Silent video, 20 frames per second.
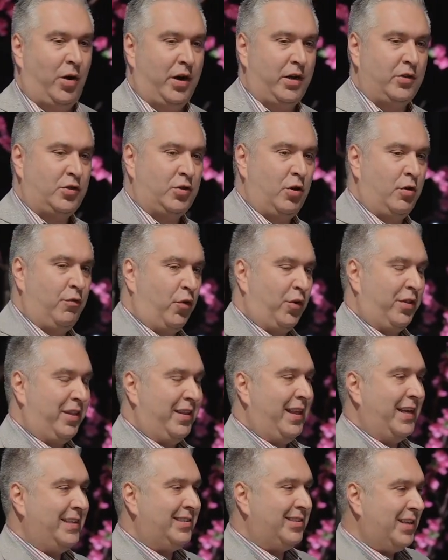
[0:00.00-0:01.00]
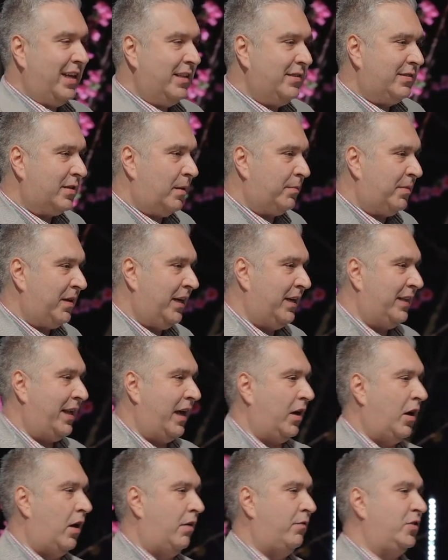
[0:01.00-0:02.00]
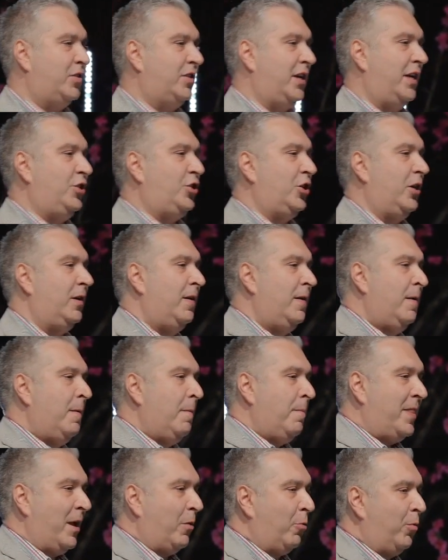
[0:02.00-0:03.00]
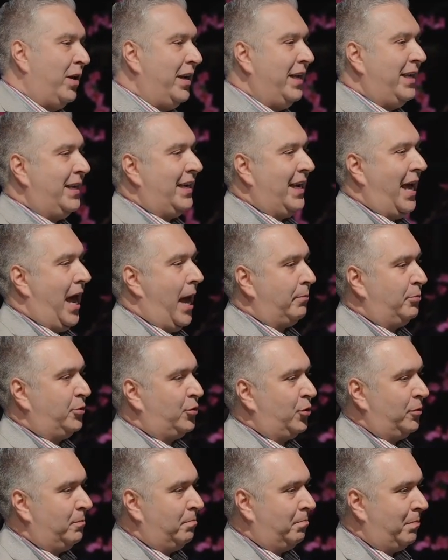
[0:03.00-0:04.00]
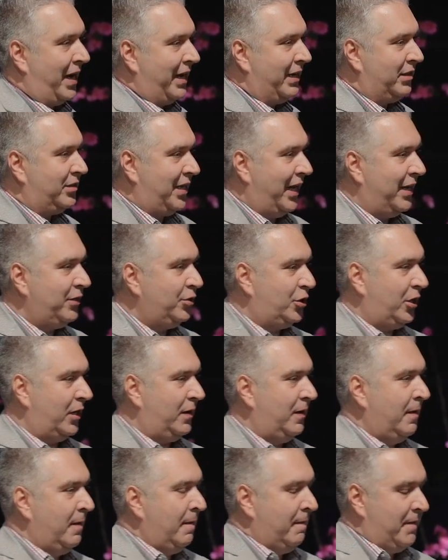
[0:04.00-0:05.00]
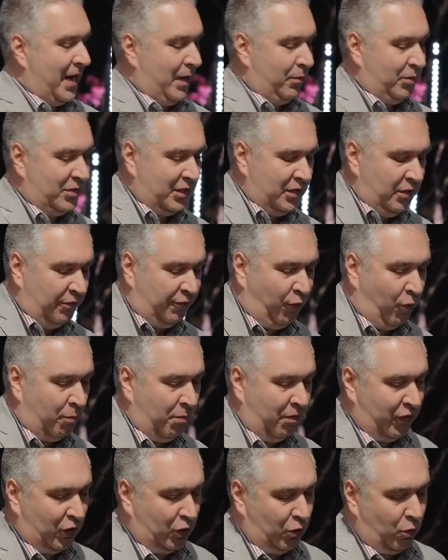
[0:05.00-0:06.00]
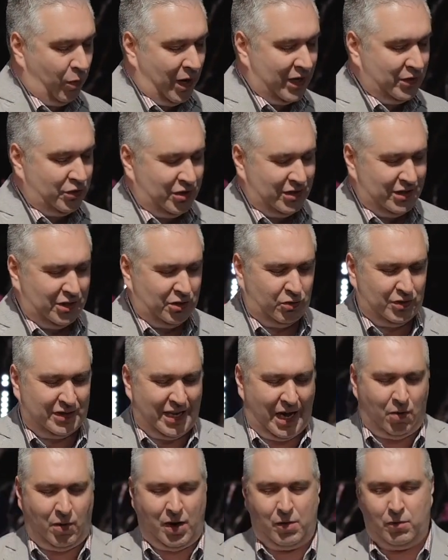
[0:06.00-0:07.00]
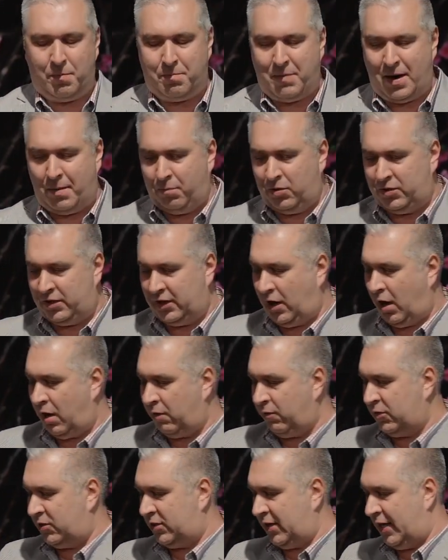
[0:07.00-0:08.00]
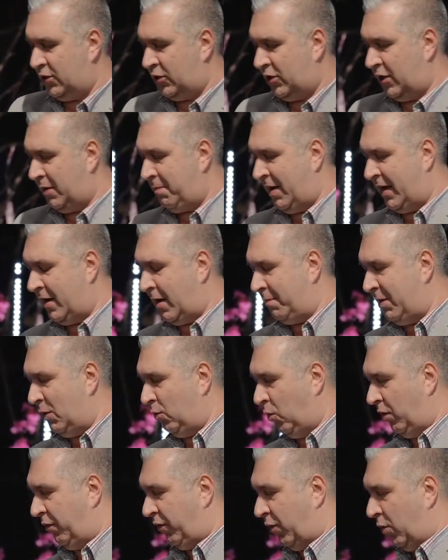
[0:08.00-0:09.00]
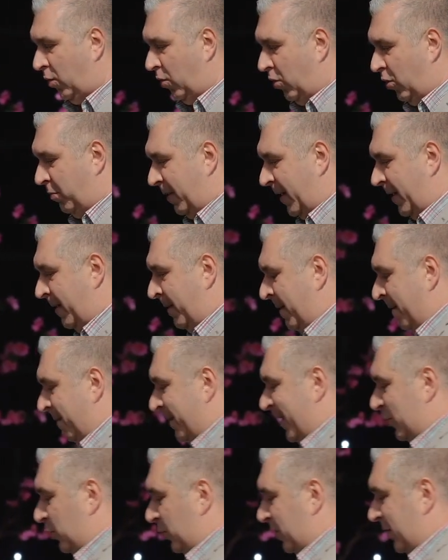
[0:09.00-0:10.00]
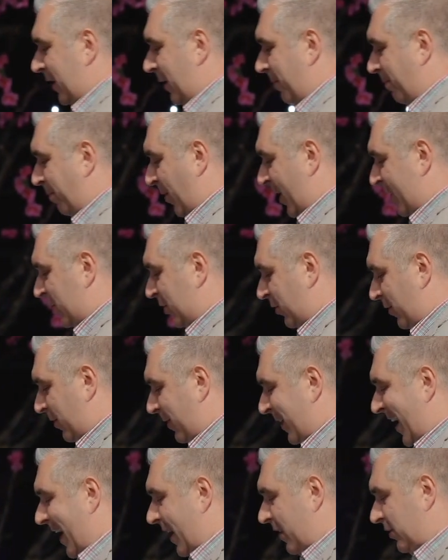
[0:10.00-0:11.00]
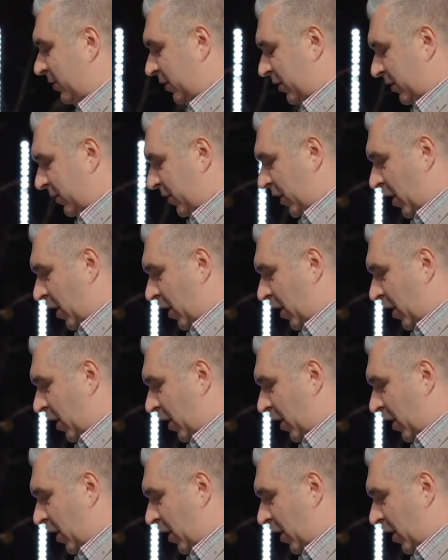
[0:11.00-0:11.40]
on and so forth. And they said something in that conversation that really captured my attention. And it was in the form of a question. This was how I remember the conversation. It may not be word for word, but this was the impression or the essence of the